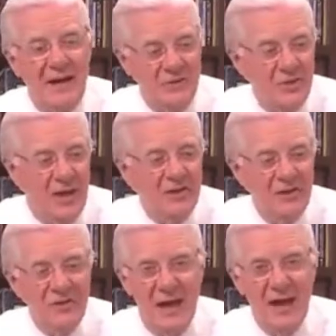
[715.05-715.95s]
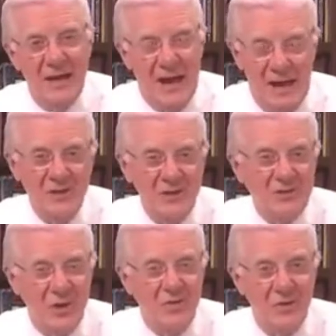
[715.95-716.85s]
And you can do that. And I'm going
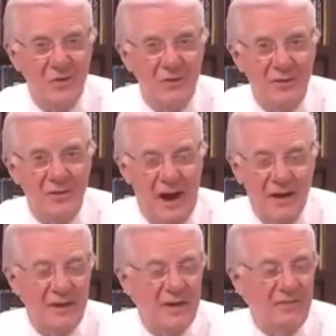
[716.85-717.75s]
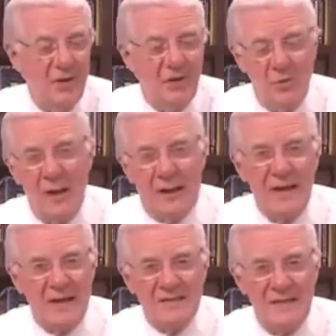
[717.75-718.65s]
to show you. I'm going to give you a
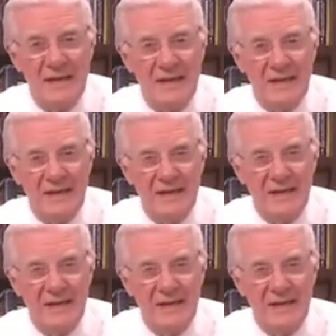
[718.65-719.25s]
quick lesson in it.